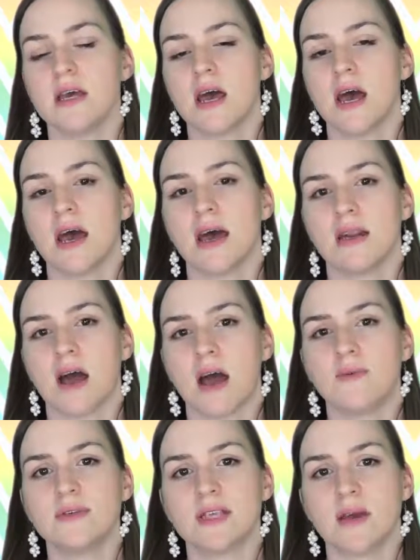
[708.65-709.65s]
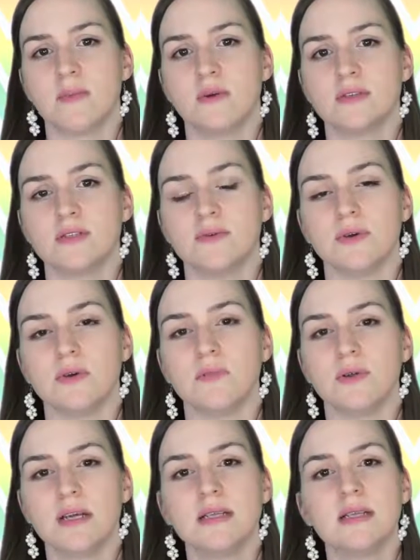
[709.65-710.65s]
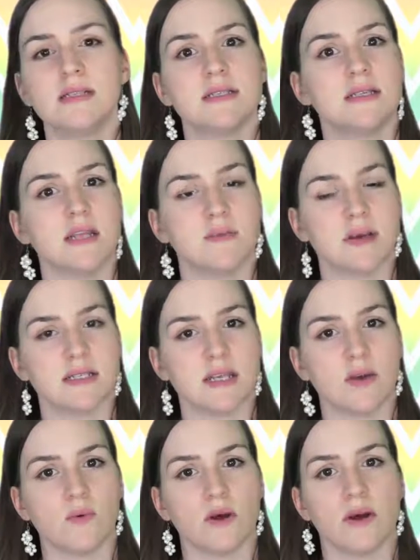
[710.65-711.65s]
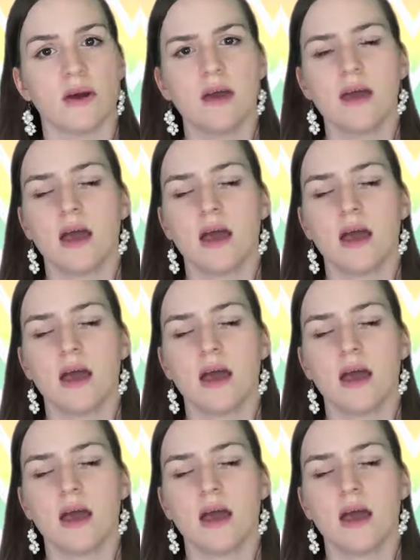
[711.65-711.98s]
And I was able to completely see them as they were.